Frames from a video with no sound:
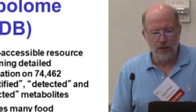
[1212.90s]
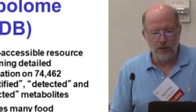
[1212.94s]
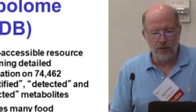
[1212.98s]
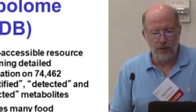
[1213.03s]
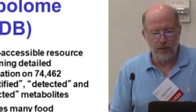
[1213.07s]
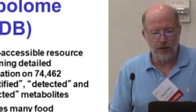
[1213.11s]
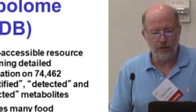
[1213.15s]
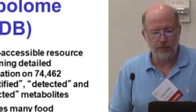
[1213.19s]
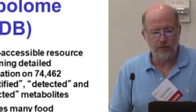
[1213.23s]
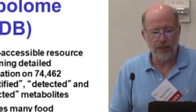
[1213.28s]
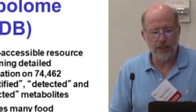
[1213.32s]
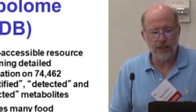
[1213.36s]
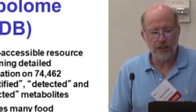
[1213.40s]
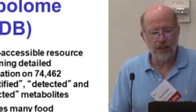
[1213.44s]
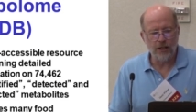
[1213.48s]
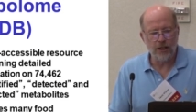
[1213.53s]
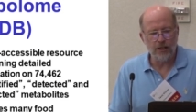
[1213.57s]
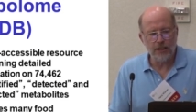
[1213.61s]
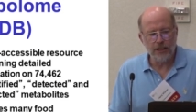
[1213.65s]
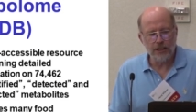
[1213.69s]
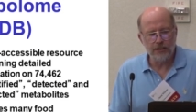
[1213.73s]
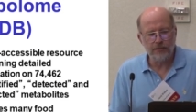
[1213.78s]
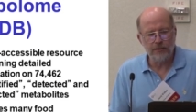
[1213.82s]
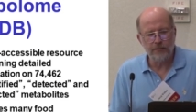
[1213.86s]
With our French
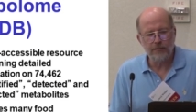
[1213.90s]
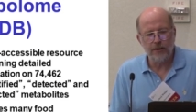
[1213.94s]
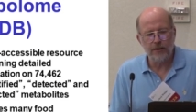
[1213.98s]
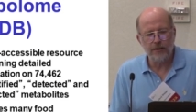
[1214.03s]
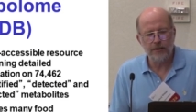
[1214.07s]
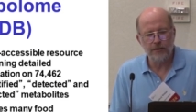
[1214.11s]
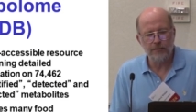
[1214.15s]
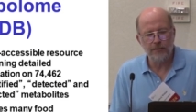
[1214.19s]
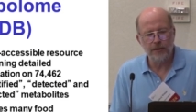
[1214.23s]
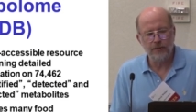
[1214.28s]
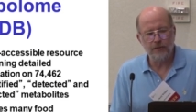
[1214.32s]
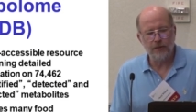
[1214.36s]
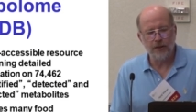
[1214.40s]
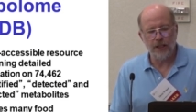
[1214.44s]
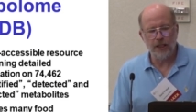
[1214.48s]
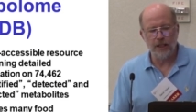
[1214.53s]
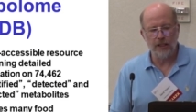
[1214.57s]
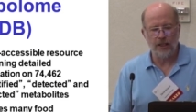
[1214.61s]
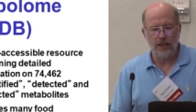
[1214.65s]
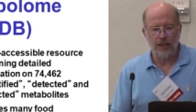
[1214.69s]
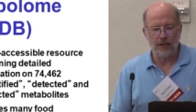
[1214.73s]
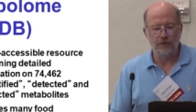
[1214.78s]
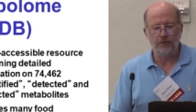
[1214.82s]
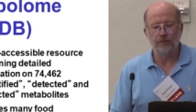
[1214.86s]
colleagues, we've also been
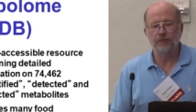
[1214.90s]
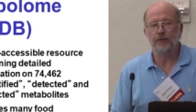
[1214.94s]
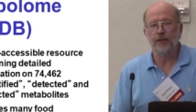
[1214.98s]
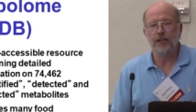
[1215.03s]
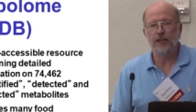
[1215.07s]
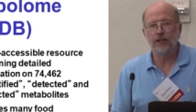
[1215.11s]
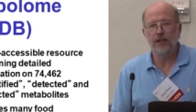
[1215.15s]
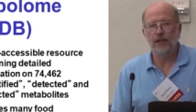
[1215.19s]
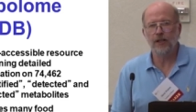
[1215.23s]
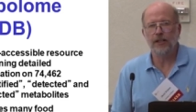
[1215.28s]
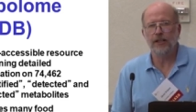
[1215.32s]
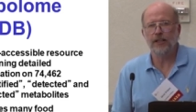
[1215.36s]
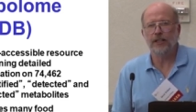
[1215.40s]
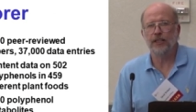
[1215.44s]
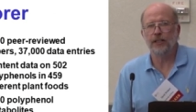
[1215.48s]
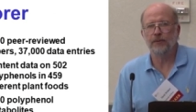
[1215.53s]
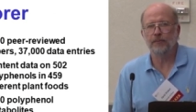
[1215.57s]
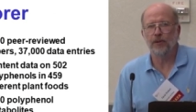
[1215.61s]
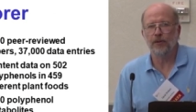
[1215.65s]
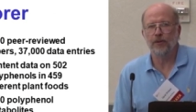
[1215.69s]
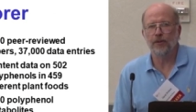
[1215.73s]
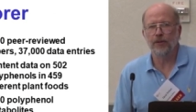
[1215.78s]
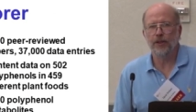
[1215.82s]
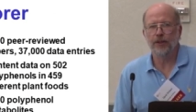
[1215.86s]
working on Phenol
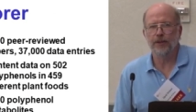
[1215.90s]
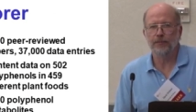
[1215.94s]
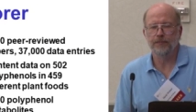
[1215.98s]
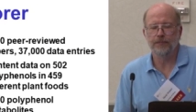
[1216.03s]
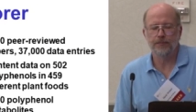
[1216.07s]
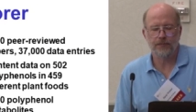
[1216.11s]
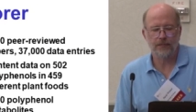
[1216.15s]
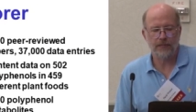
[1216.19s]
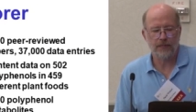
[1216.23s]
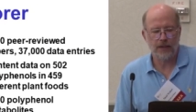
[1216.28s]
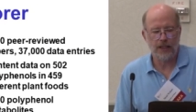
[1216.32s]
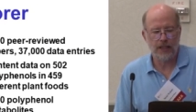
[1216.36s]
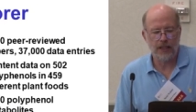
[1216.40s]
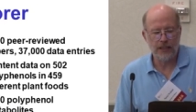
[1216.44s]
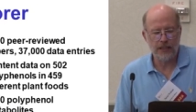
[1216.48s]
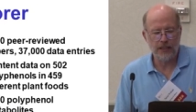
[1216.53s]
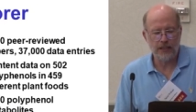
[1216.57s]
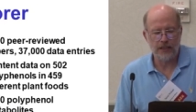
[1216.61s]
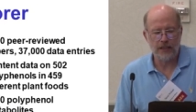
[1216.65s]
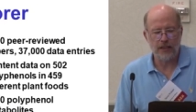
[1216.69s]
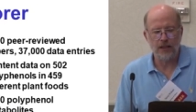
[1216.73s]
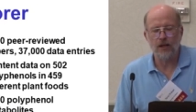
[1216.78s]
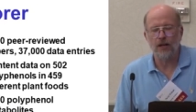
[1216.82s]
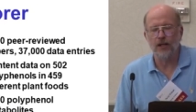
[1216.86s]
Explorer. This
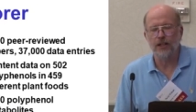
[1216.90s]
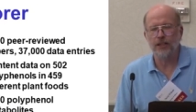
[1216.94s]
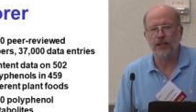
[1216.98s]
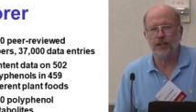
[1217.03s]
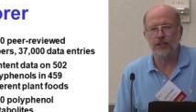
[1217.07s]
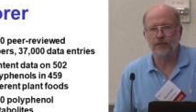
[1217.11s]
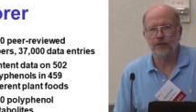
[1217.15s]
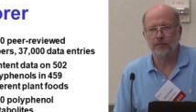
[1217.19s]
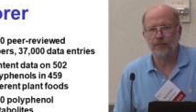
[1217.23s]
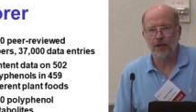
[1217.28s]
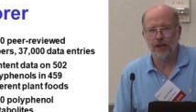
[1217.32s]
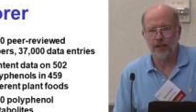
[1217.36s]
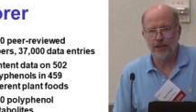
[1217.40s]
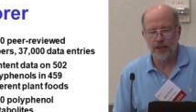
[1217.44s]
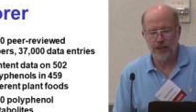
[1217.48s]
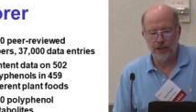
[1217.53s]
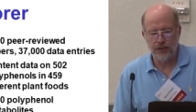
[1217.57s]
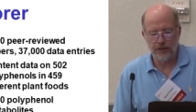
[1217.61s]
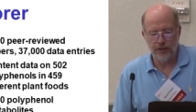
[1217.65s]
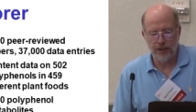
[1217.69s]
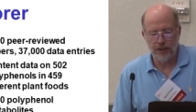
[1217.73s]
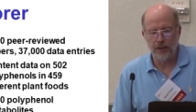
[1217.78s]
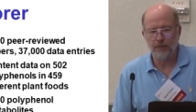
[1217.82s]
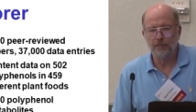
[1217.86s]
is the largest
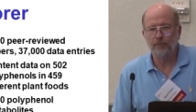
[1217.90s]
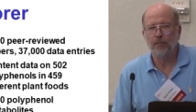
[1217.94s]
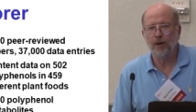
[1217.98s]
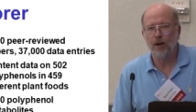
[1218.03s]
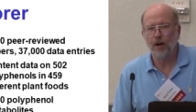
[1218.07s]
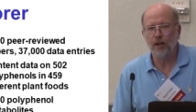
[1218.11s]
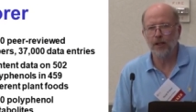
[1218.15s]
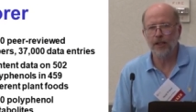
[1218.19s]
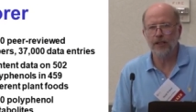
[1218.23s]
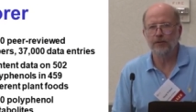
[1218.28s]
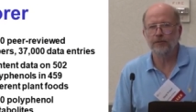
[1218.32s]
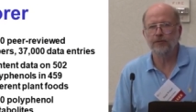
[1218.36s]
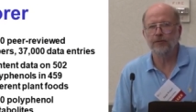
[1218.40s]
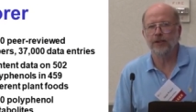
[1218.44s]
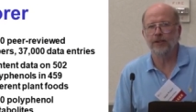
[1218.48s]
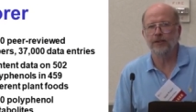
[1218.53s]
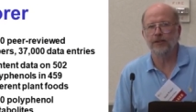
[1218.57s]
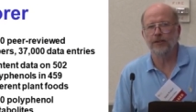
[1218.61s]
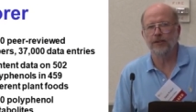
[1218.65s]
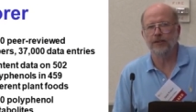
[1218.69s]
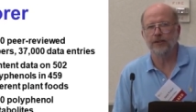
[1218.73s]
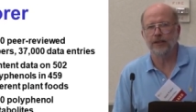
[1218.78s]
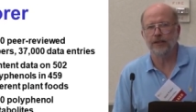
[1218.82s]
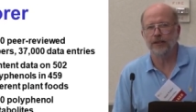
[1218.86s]
repository on
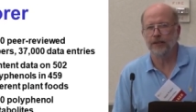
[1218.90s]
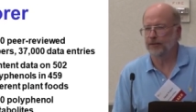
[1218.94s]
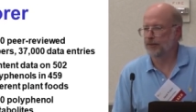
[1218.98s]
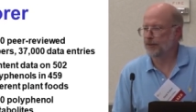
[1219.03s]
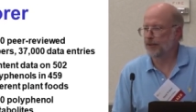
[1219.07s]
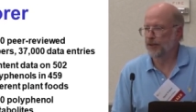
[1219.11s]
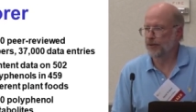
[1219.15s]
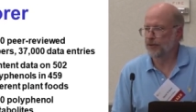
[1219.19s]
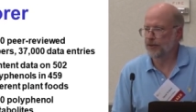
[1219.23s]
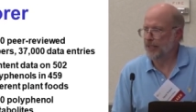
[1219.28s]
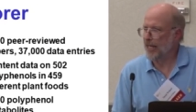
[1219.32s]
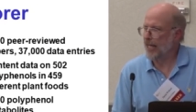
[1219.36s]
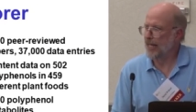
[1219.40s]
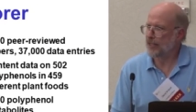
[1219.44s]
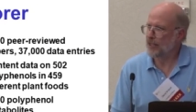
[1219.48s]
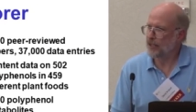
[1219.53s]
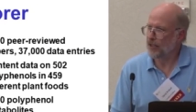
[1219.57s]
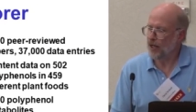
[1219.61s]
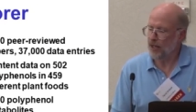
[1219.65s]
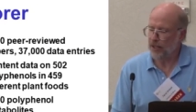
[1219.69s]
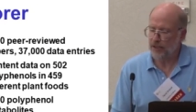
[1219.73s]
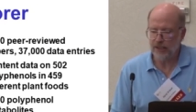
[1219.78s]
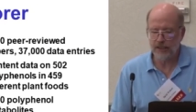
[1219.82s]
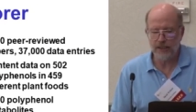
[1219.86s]
polyphenols, those
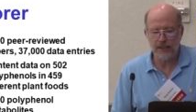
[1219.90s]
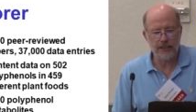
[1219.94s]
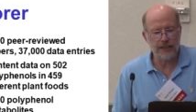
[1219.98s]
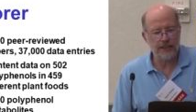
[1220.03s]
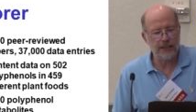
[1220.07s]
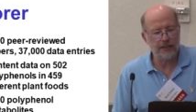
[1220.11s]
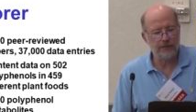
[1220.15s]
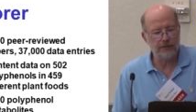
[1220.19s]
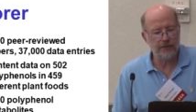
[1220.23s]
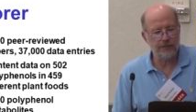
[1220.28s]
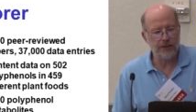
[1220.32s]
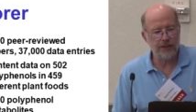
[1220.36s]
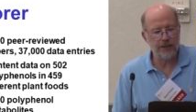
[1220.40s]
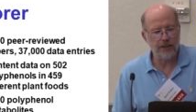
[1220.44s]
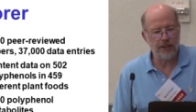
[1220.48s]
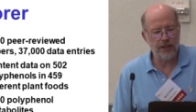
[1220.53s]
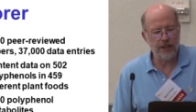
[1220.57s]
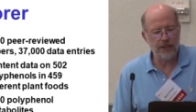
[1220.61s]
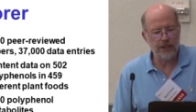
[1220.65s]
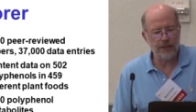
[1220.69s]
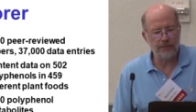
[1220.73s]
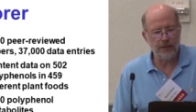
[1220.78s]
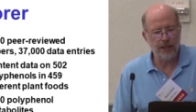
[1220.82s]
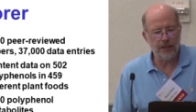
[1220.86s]
antioxidants that everyone
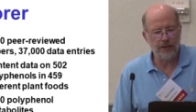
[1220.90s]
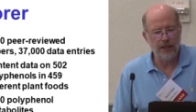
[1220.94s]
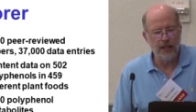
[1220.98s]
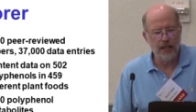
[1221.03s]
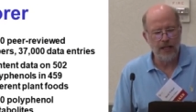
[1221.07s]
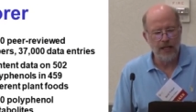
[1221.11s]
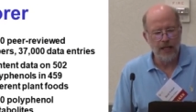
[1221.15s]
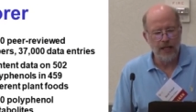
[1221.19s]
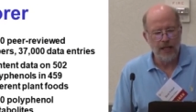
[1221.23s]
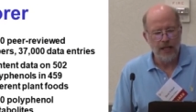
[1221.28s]
talks about.